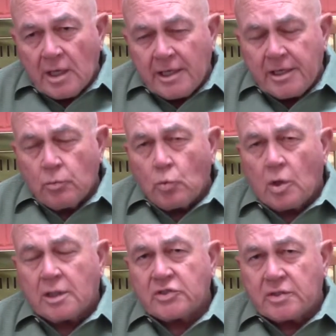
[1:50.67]
it
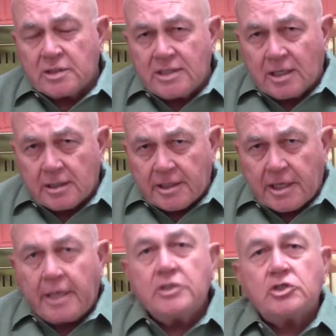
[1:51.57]
was the
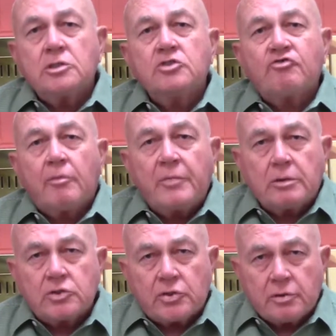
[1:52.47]
delegations from
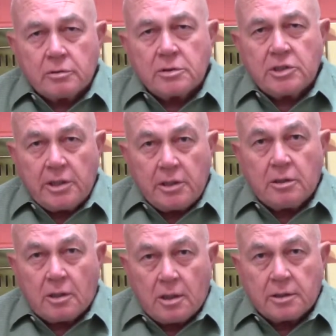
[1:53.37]
those 13
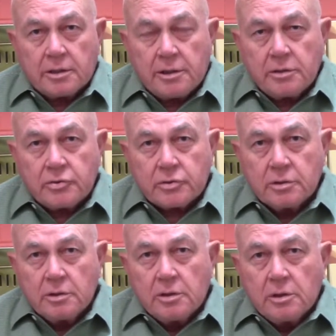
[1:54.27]
colonies
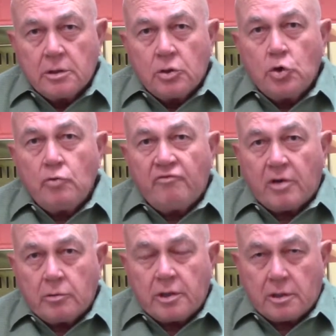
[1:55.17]
who
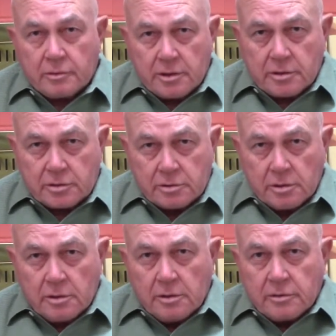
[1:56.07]
voted on this.
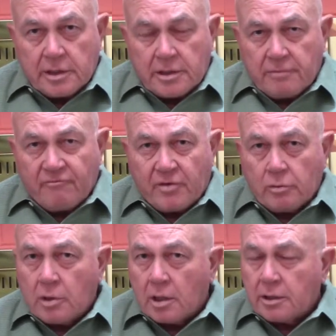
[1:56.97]
They didn't
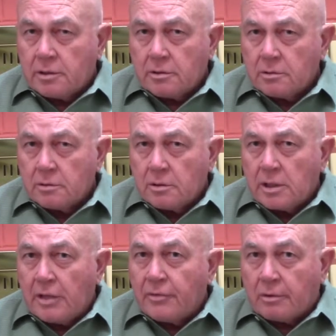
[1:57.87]
vote on it
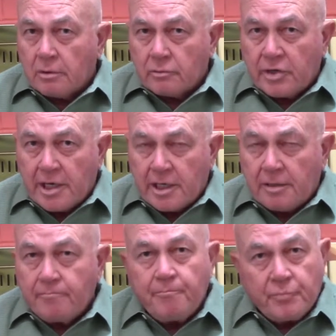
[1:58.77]
in their own
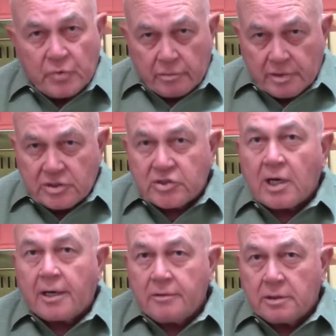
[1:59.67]
name, though they
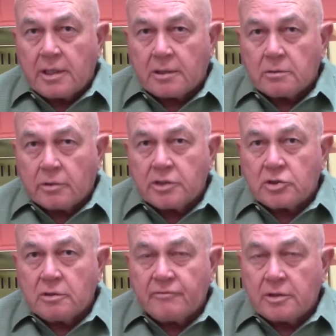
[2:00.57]
signed the
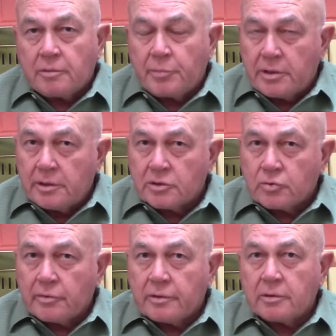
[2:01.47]
Declaration of Independence with their